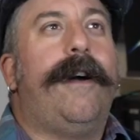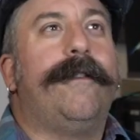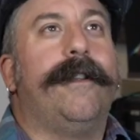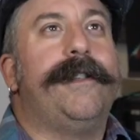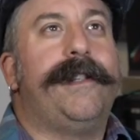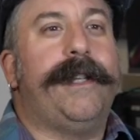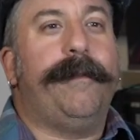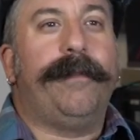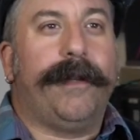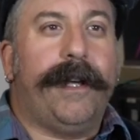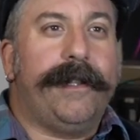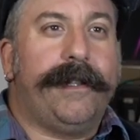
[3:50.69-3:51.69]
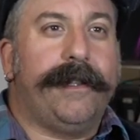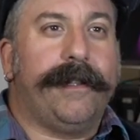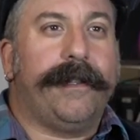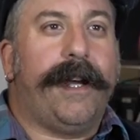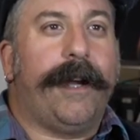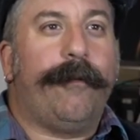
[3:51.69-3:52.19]
often see
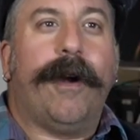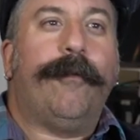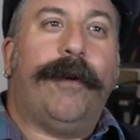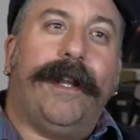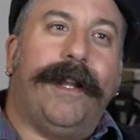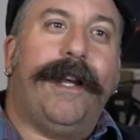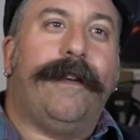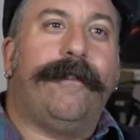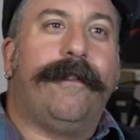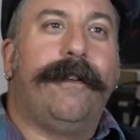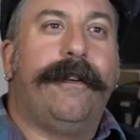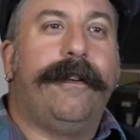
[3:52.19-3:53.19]
places like where we live